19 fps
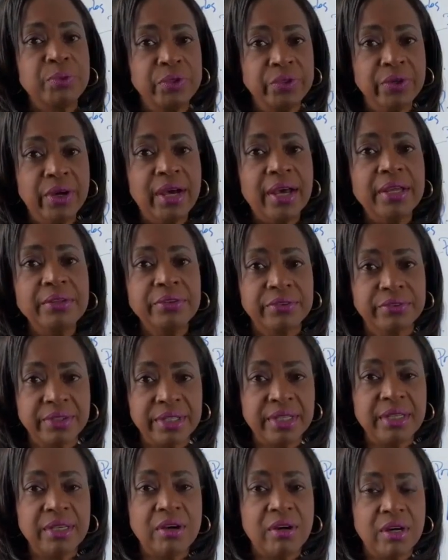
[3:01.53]
you
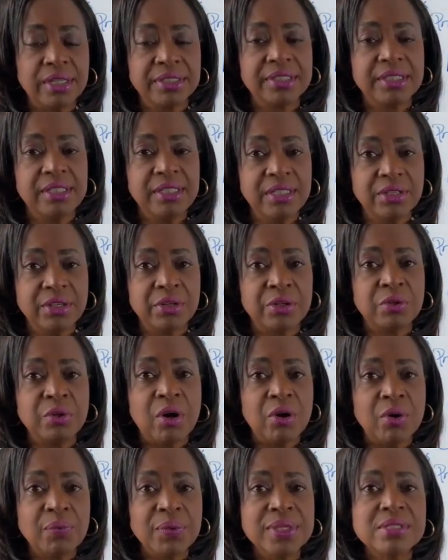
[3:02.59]
hungry on keto,
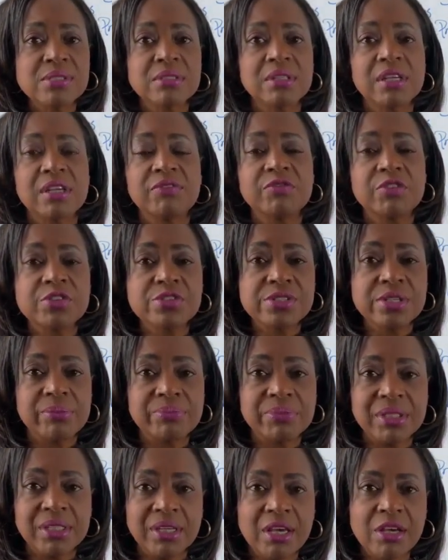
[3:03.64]
always looking for
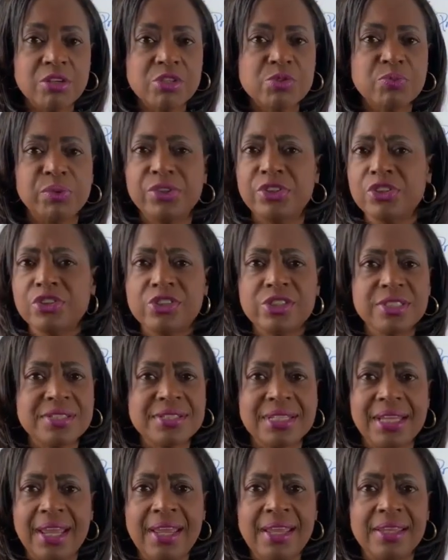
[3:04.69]
something else when you
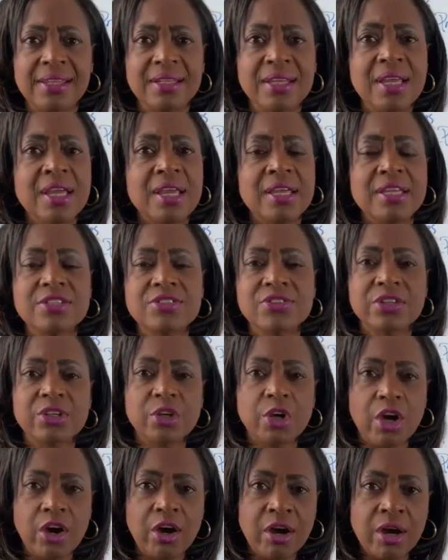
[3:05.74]
just ate. It's the
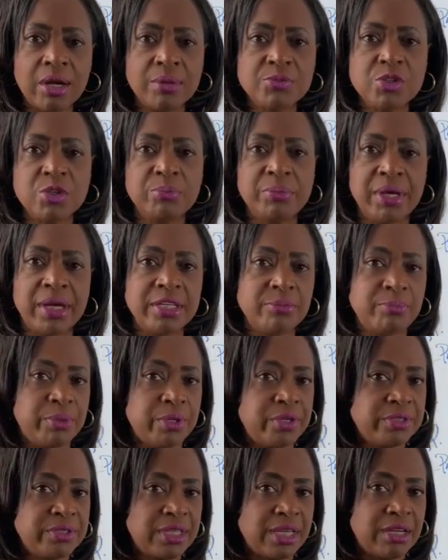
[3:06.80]
carbs. Your body
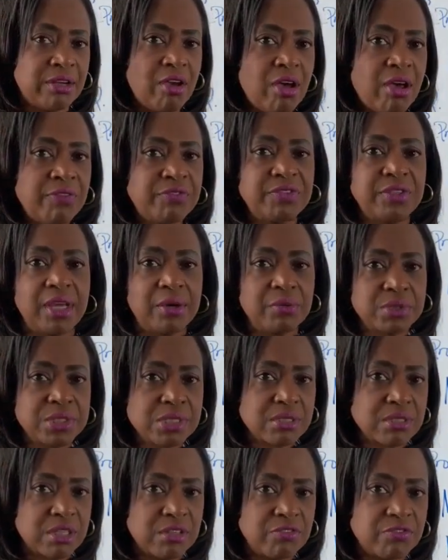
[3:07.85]
burned that off. Now
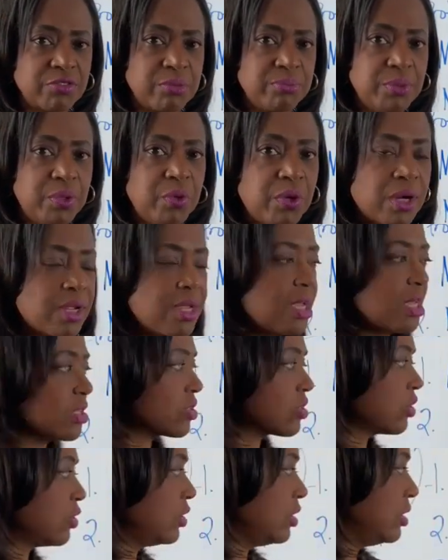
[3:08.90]
it's looking for more.
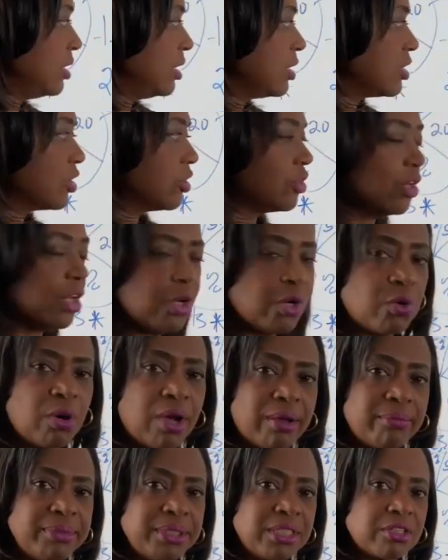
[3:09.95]
So you need to know
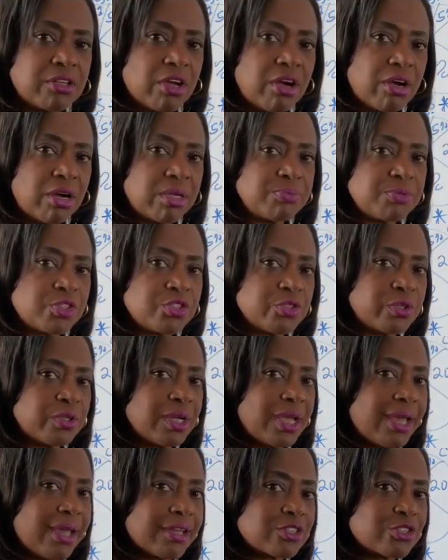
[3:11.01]
how many carbs
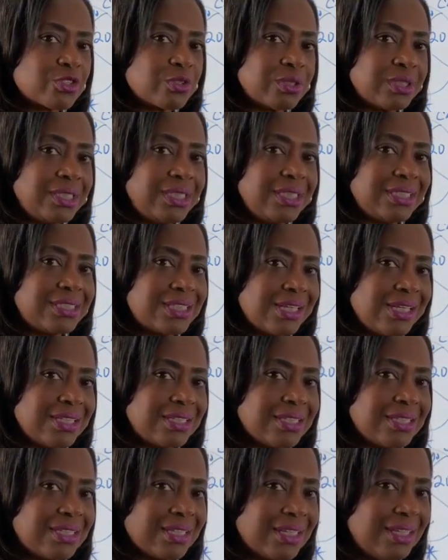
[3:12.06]
you're actually
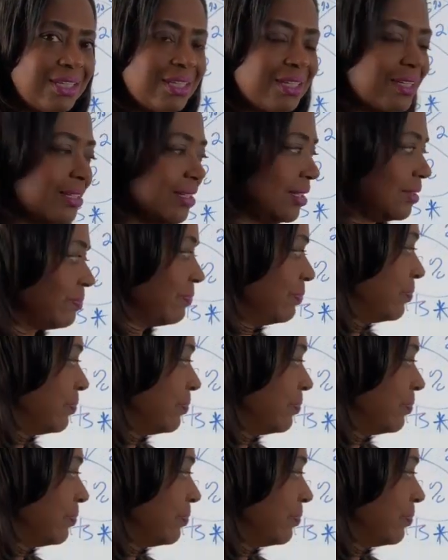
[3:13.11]
taking in.